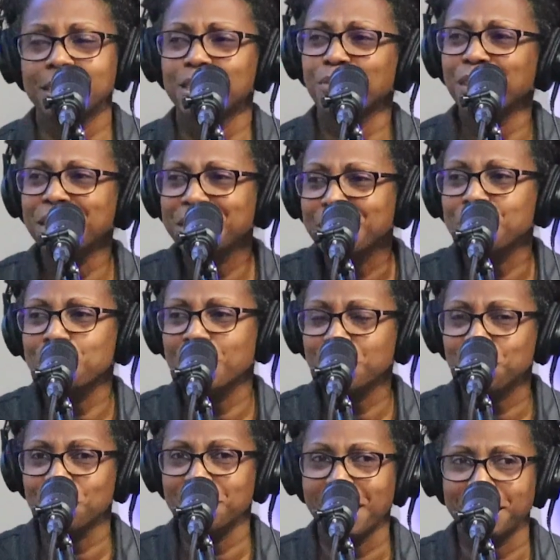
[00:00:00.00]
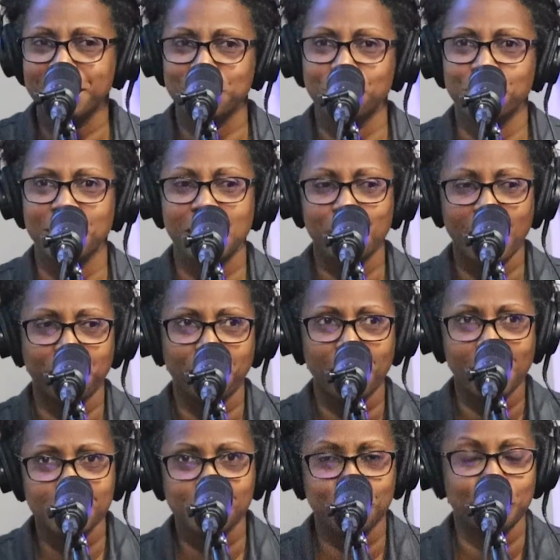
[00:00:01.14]
It's funny that you mentioned that because you think about the
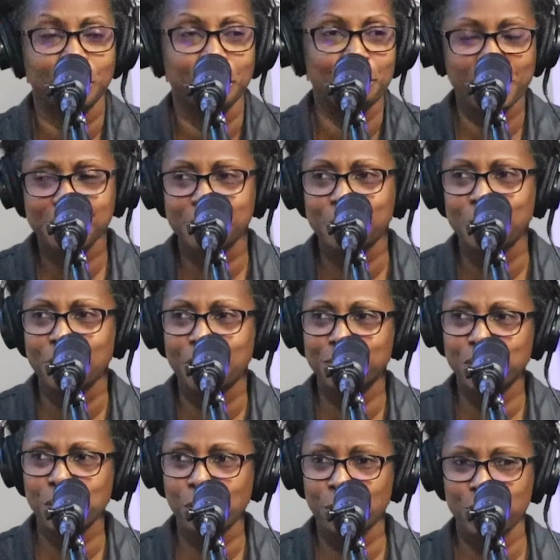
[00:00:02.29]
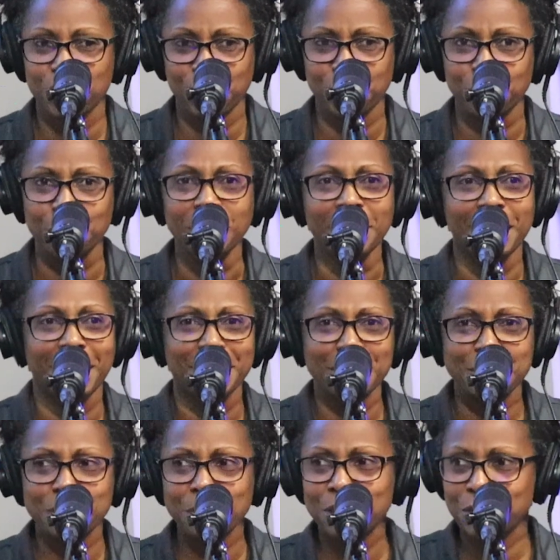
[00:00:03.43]
hustle and bustle of 202, and
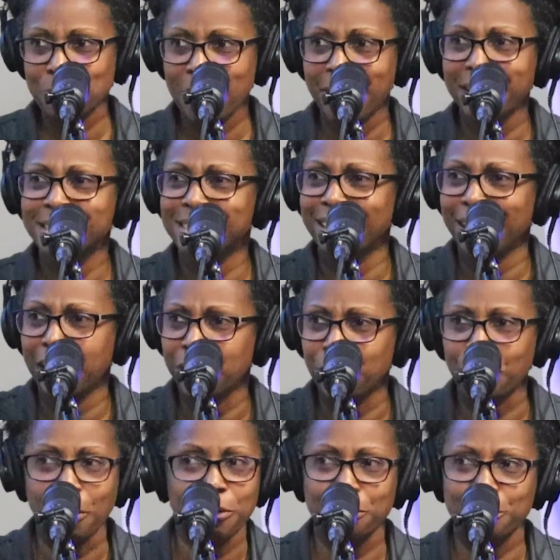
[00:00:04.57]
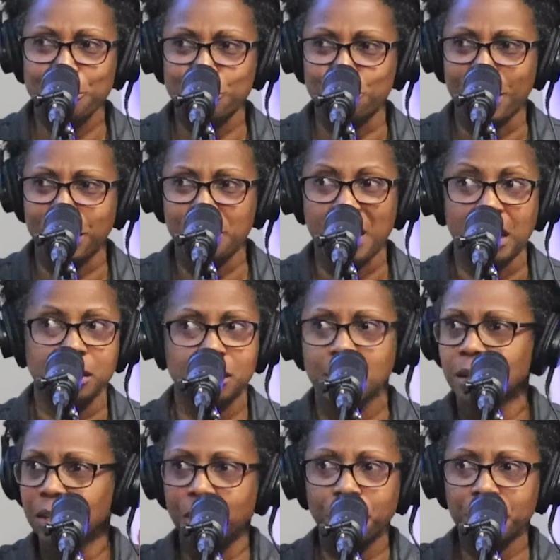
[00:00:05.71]
as soon as you exit and you go through those roundabouts,
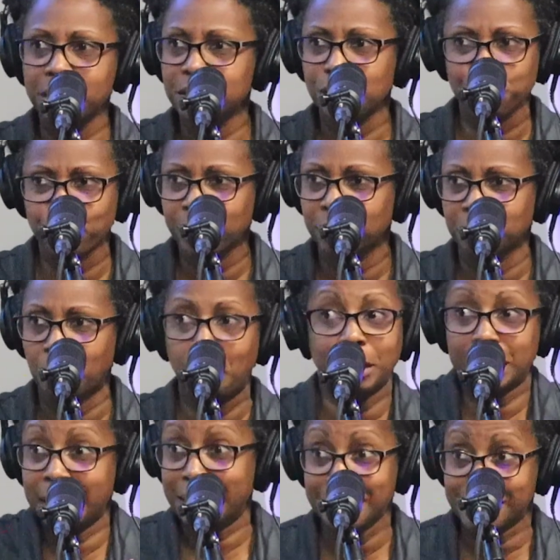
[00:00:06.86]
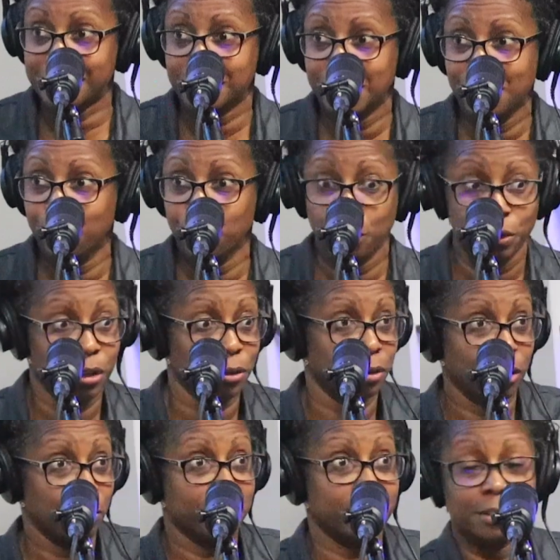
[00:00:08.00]
you're in a different place, even though
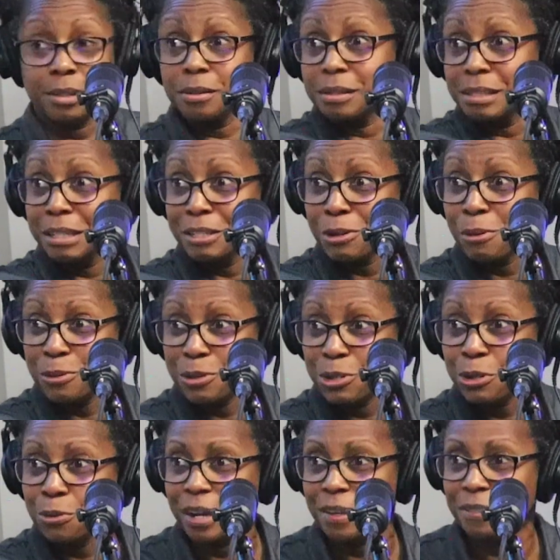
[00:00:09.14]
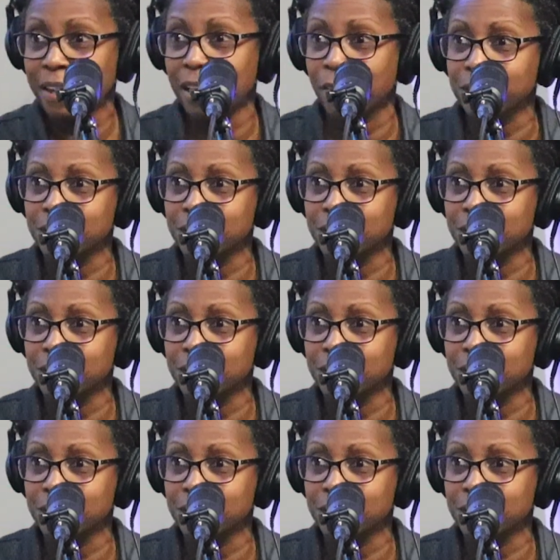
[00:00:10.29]
you can still see 202 right there.